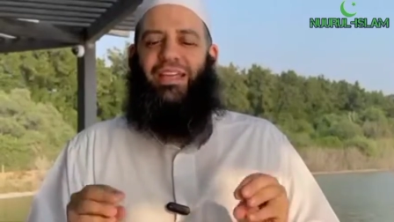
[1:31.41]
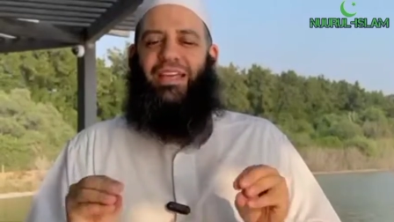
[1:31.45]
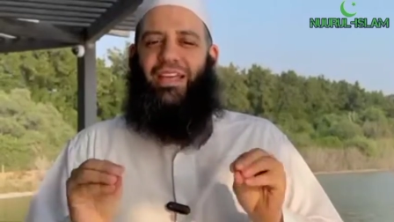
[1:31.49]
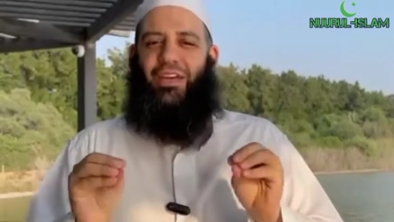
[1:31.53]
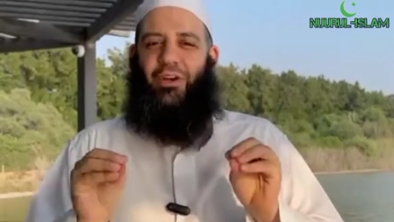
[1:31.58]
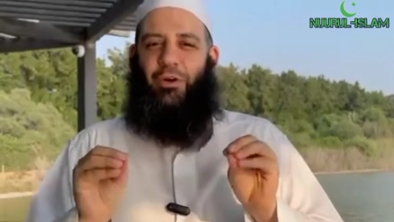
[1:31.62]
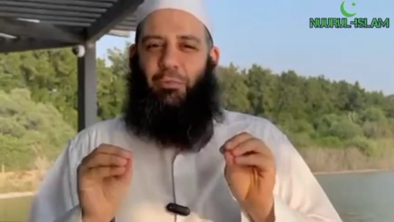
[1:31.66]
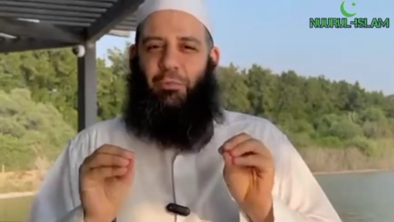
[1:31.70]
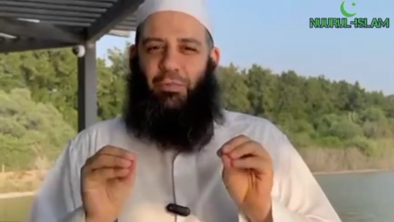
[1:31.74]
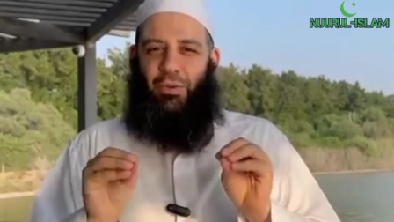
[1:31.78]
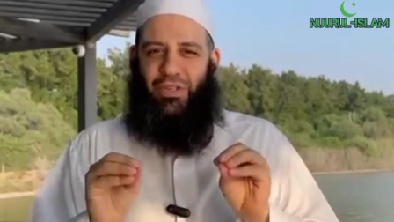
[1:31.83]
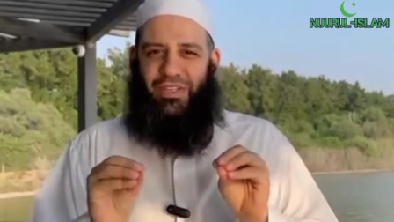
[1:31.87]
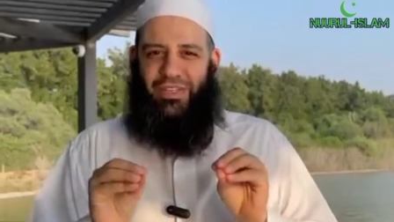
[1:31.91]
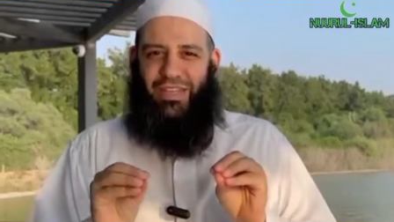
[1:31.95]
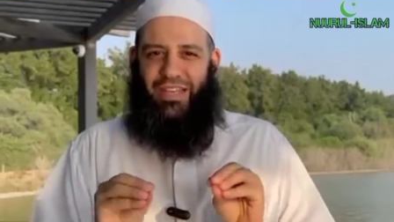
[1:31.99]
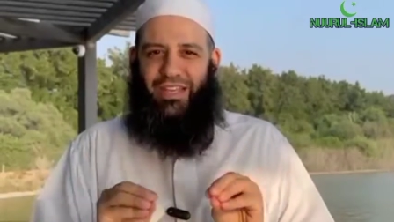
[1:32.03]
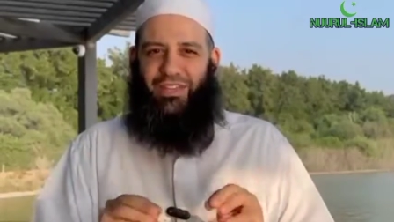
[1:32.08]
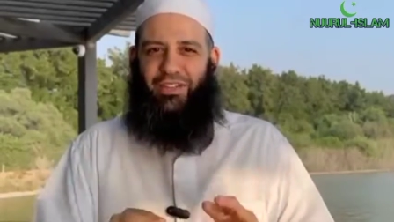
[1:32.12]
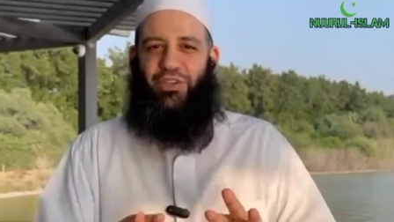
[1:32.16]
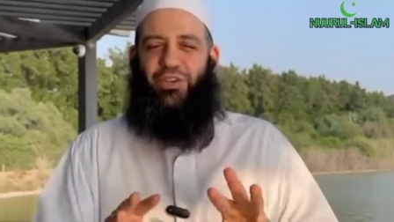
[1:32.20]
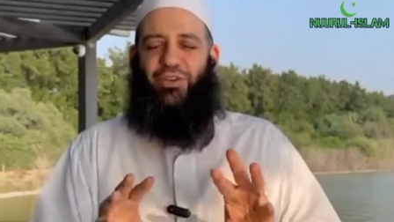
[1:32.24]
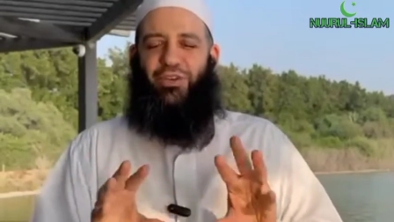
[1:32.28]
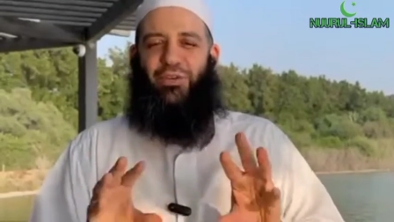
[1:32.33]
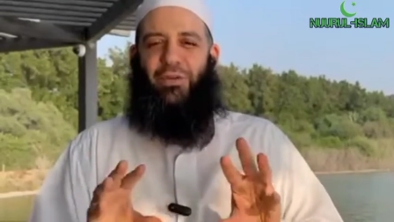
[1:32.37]
He'll
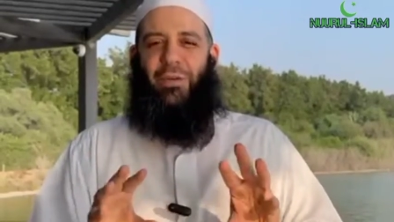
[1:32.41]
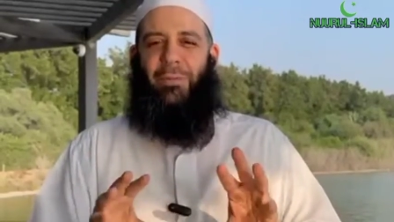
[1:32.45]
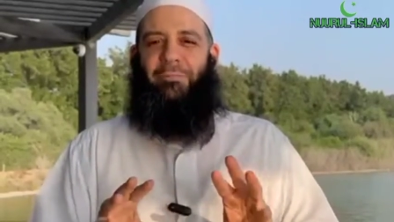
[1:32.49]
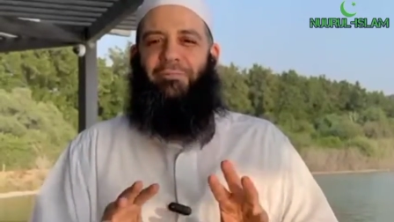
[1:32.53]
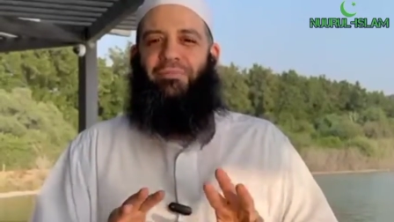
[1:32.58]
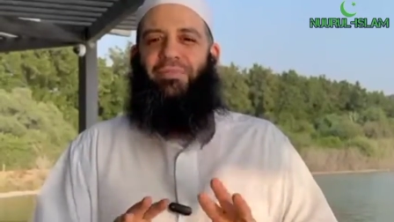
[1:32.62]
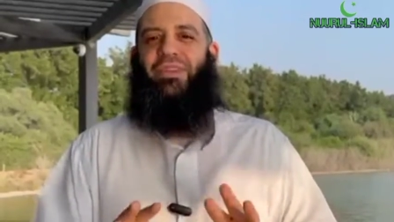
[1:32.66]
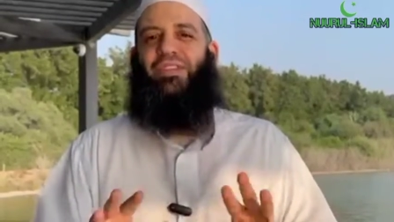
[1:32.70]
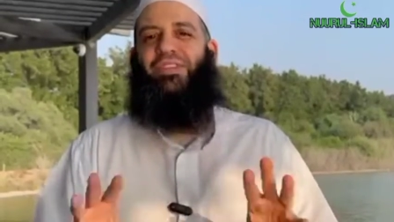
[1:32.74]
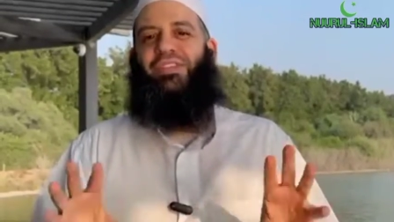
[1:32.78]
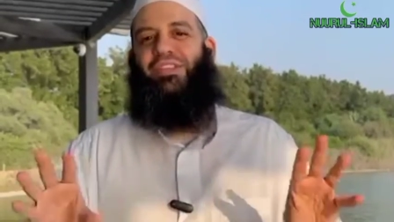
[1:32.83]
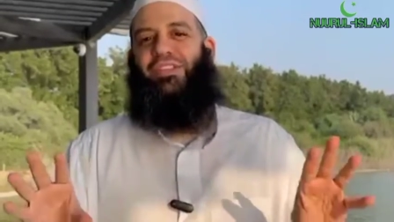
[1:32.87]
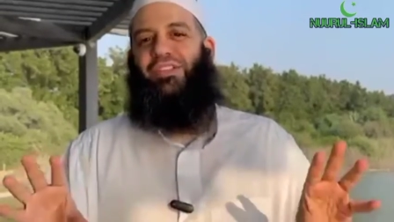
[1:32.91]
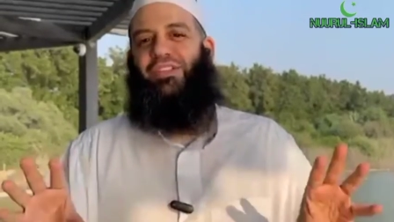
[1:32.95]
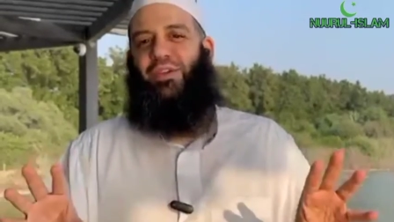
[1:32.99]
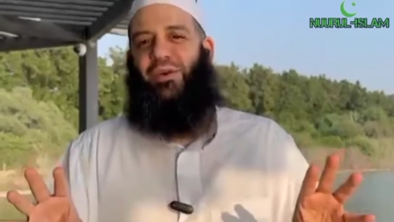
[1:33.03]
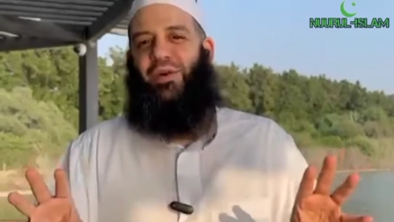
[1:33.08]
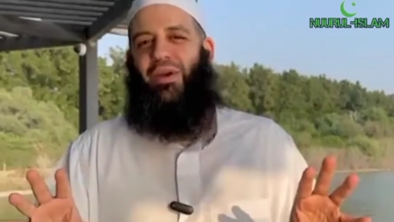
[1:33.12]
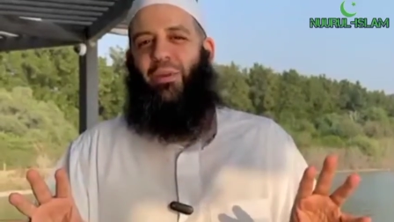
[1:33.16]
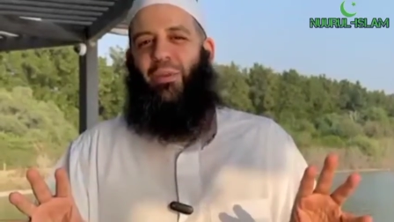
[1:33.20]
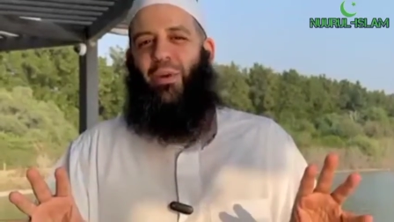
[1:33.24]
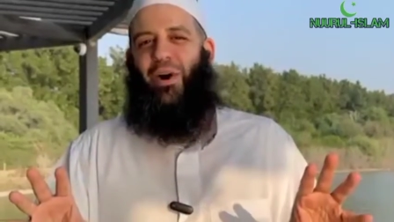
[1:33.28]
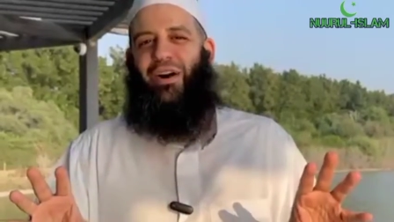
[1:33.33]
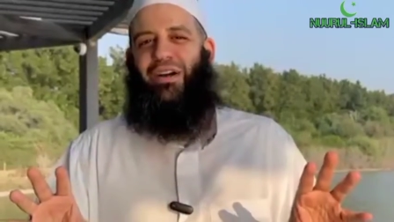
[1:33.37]
protect you. This is the
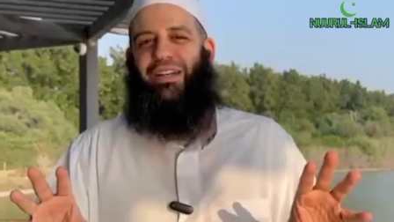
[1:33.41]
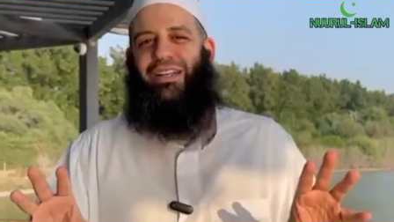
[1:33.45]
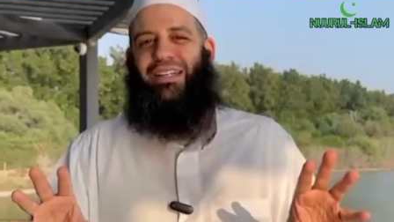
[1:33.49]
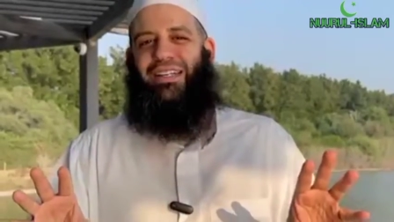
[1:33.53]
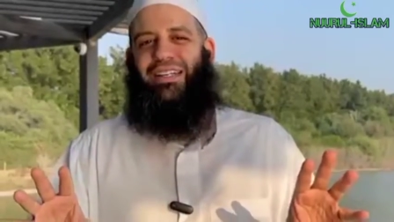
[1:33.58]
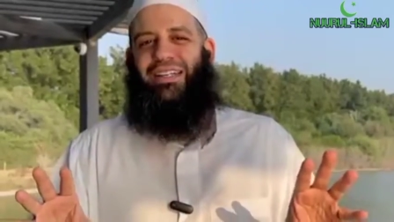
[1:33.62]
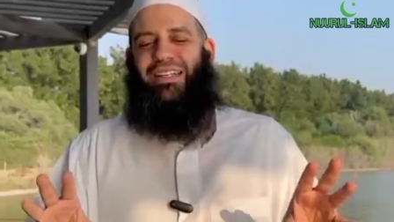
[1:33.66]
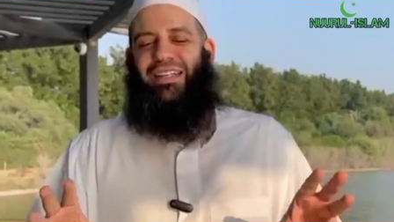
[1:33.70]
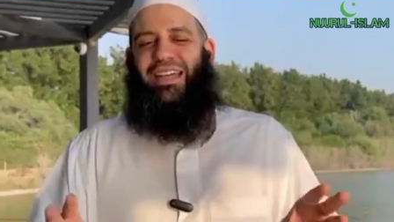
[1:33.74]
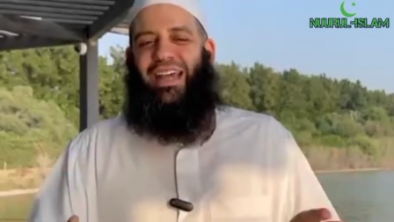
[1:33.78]
reward.